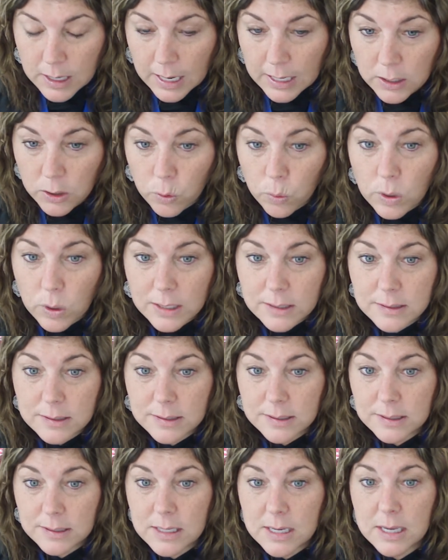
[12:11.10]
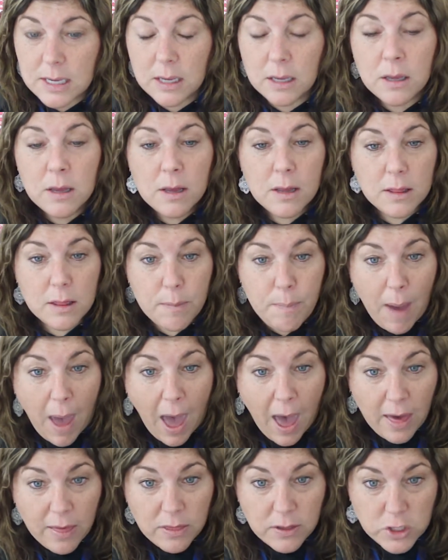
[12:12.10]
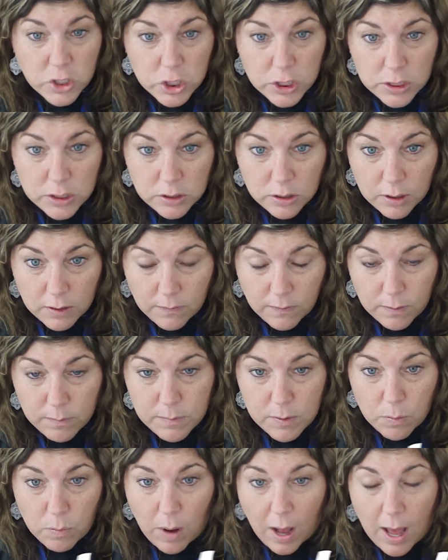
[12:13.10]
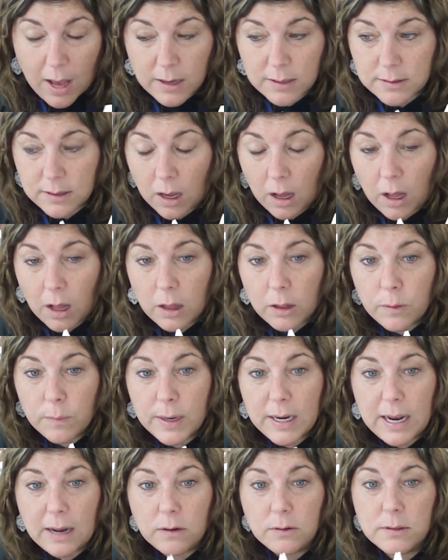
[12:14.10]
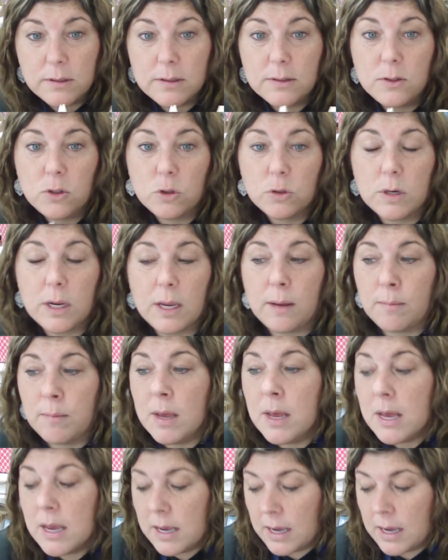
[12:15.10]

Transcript: and you can see the path she took from the rocks all the way down to the stream.